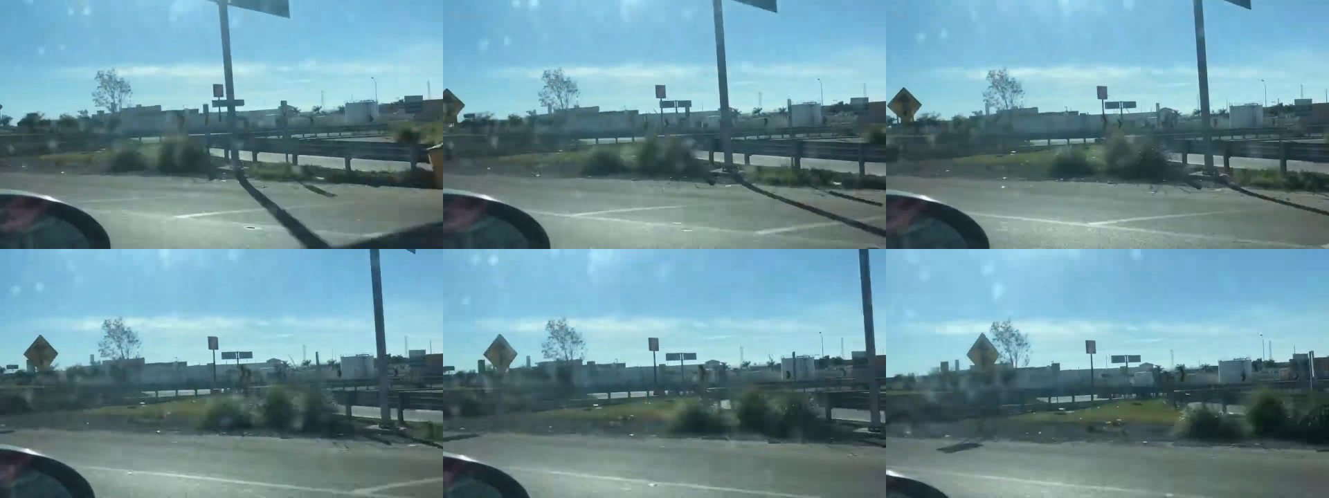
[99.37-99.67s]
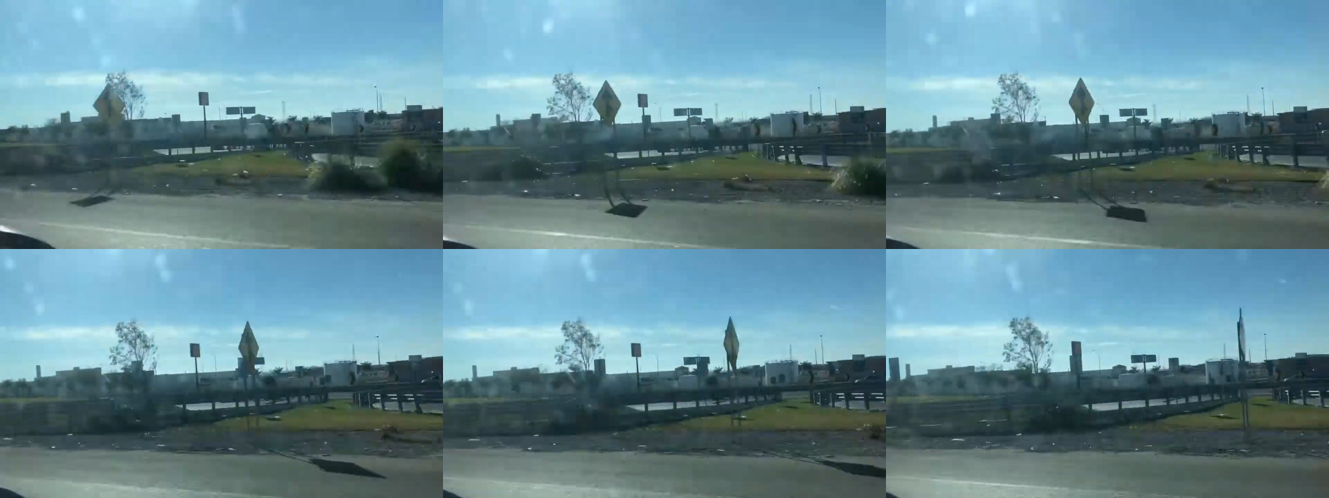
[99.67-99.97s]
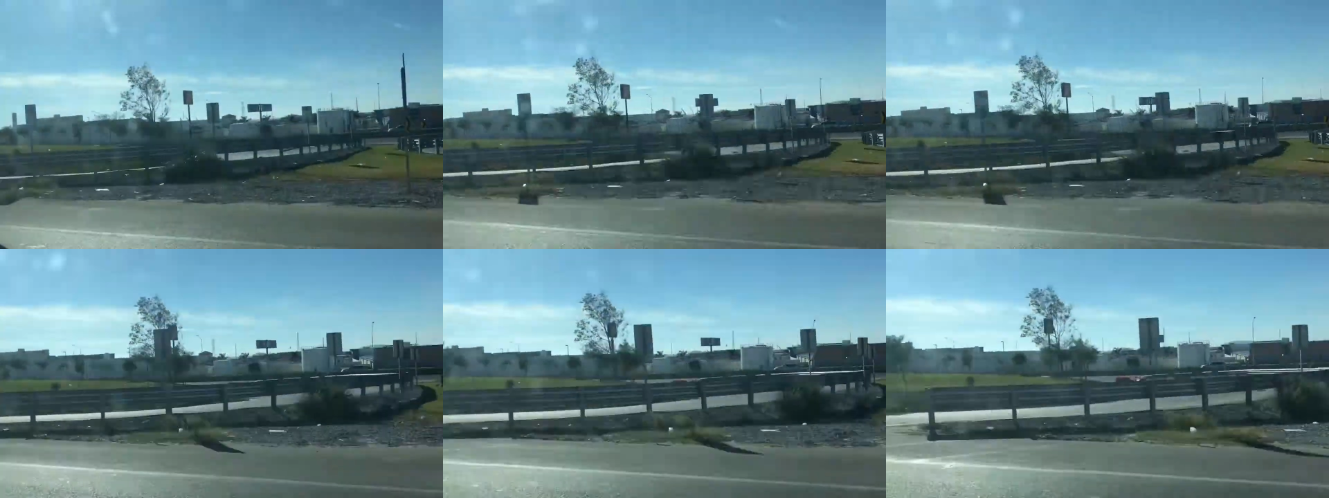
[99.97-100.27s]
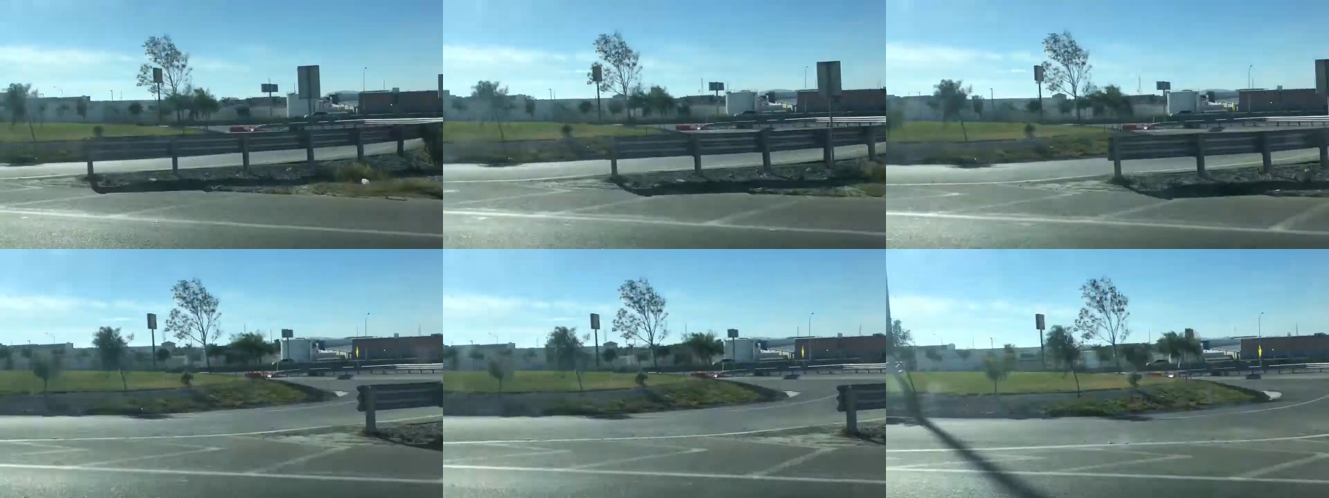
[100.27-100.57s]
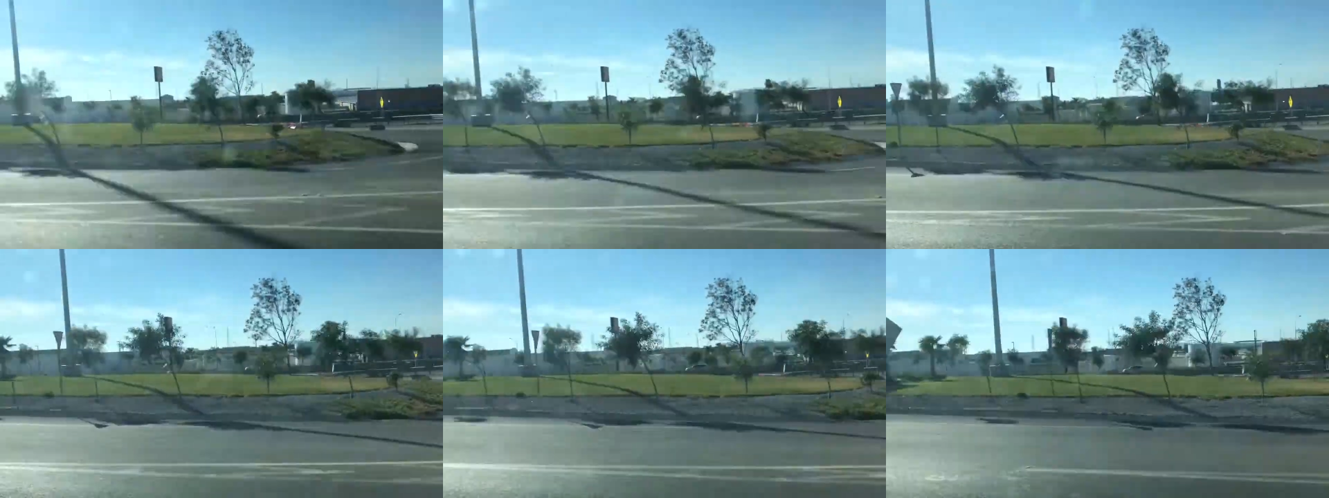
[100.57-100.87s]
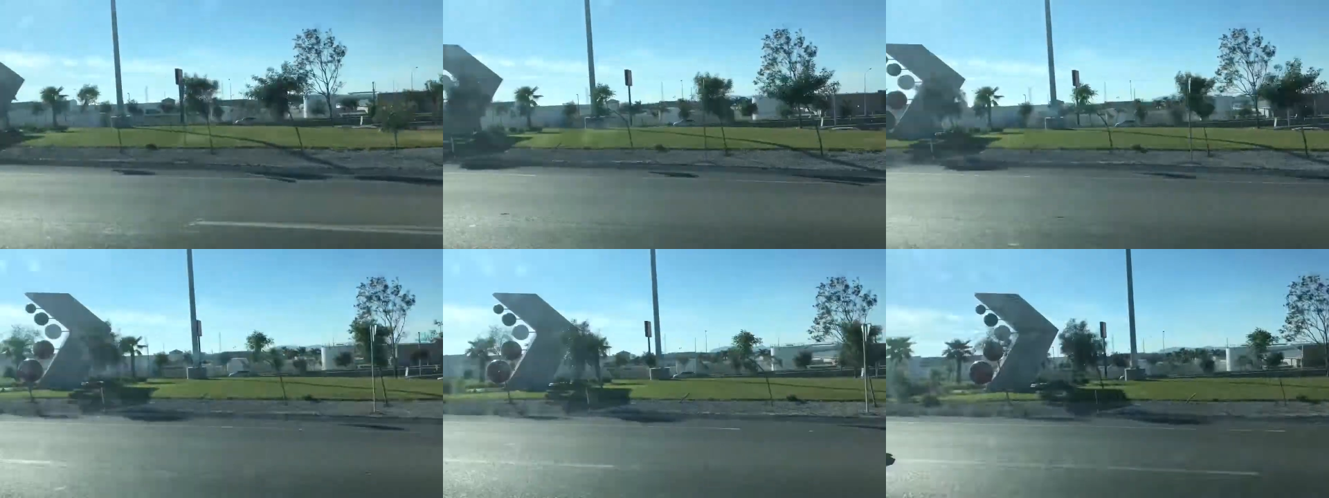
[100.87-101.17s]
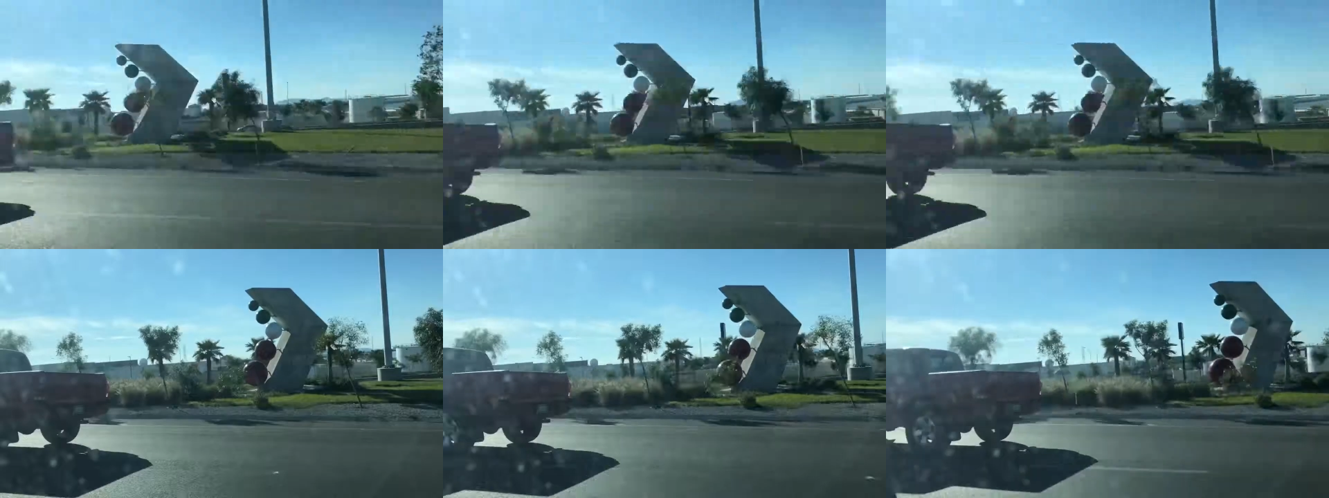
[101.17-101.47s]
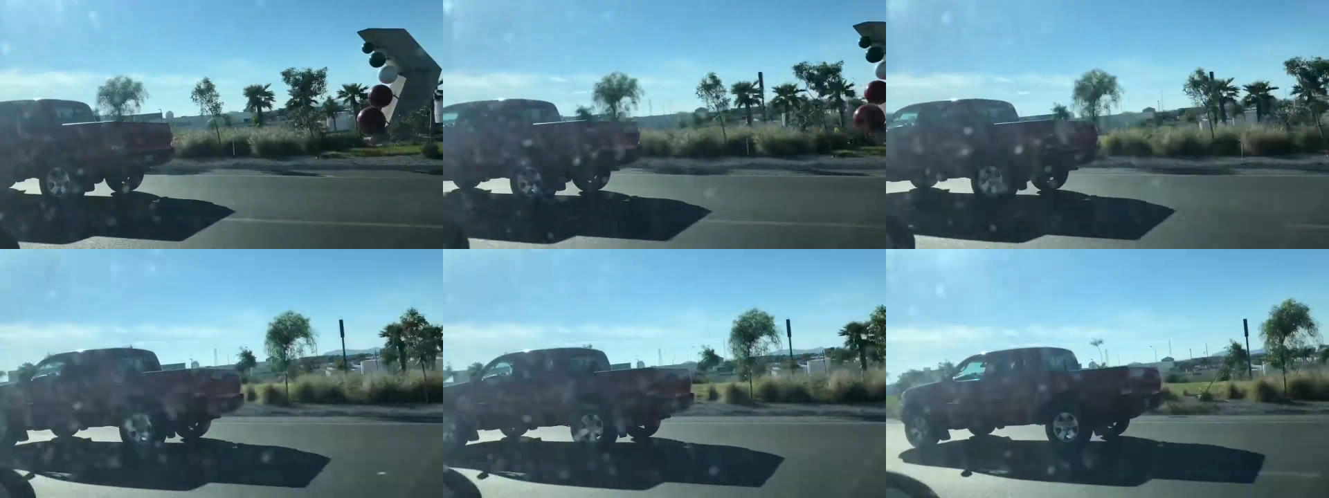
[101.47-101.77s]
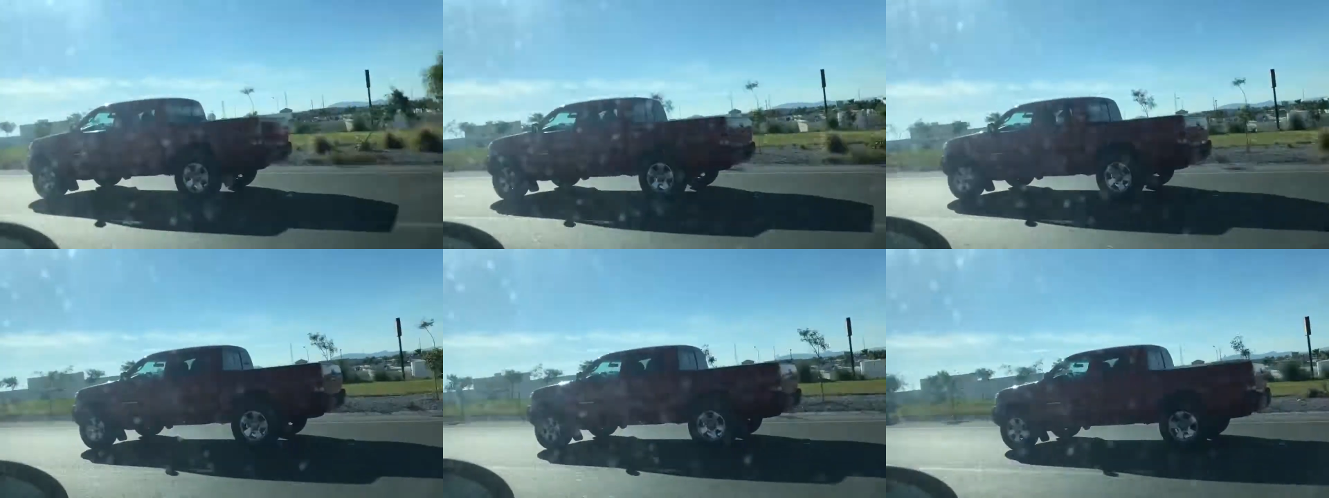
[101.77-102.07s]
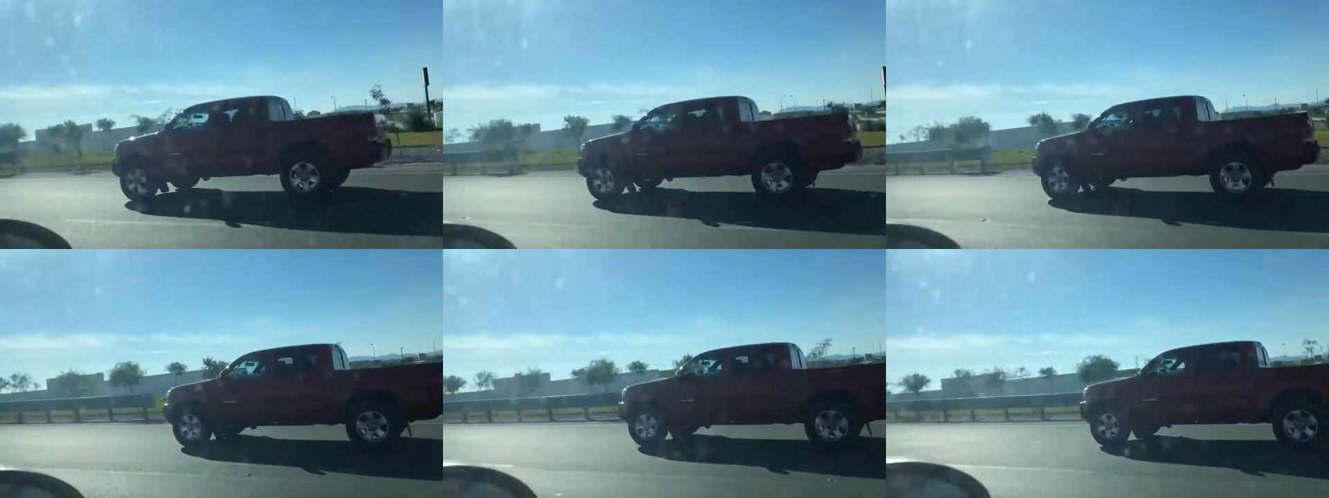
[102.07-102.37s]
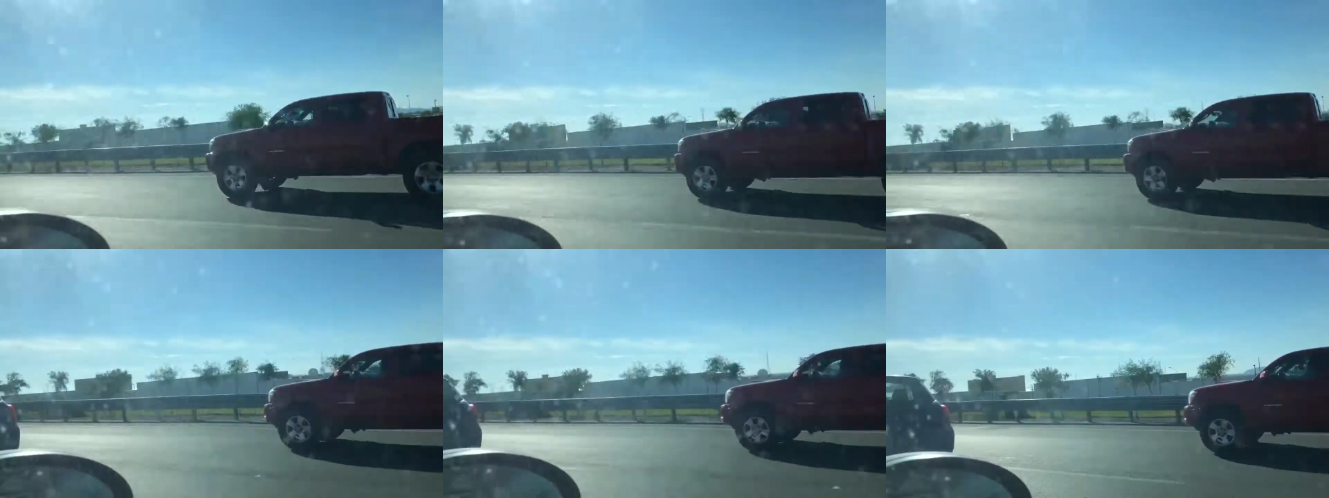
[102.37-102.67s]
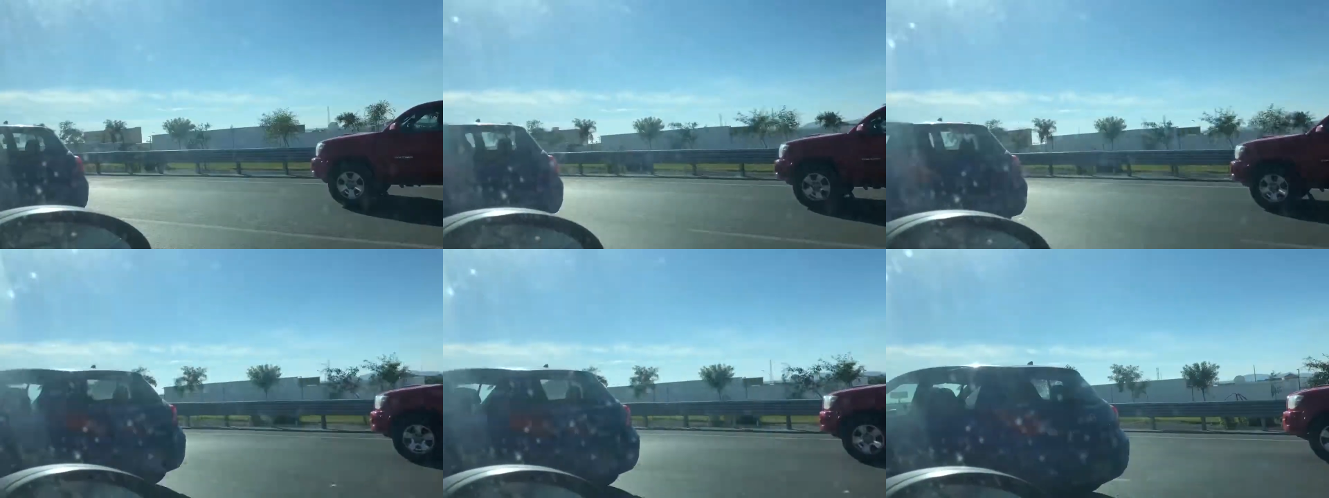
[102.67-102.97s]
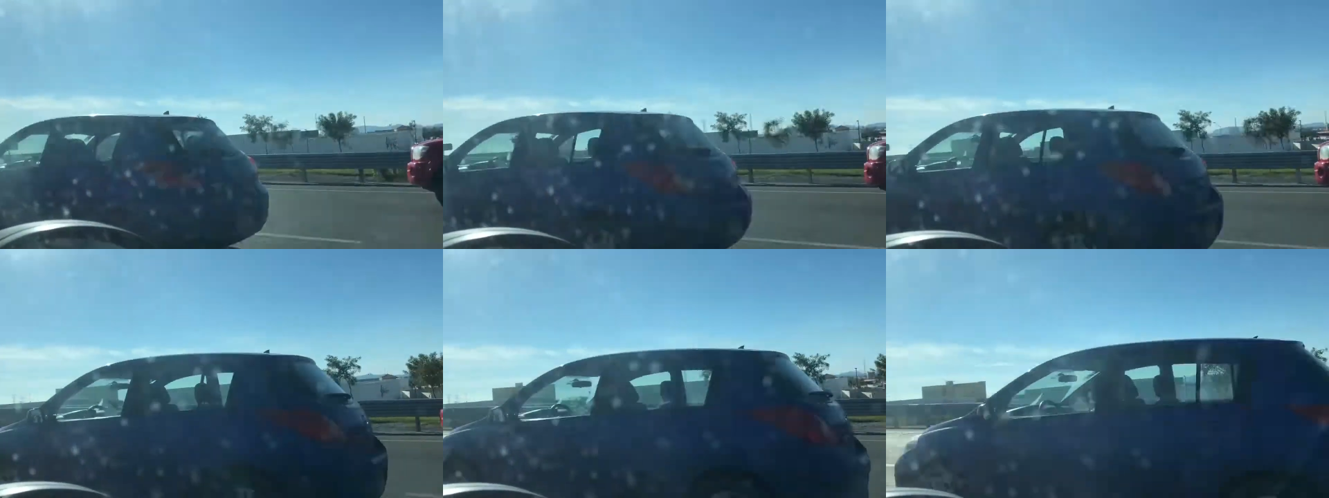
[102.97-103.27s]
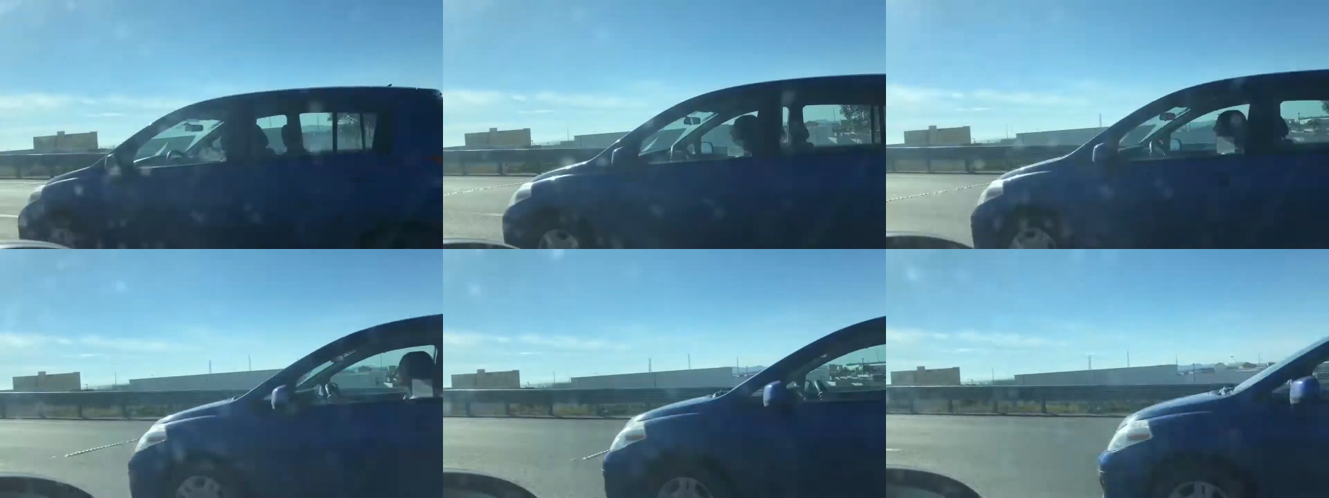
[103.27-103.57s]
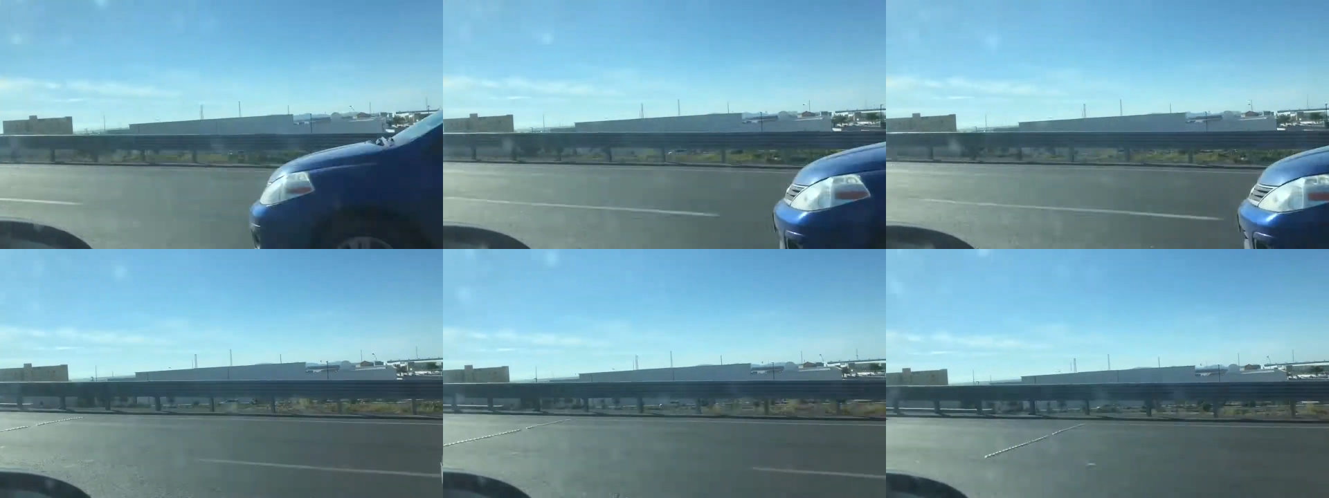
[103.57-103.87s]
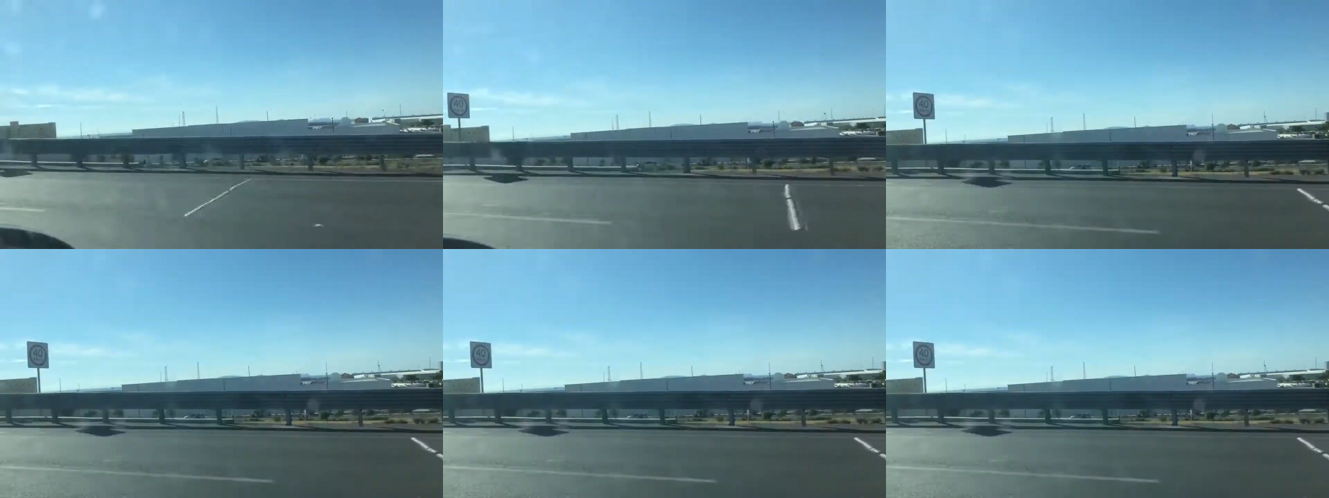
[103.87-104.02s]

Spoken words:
[unreadable: no face in view]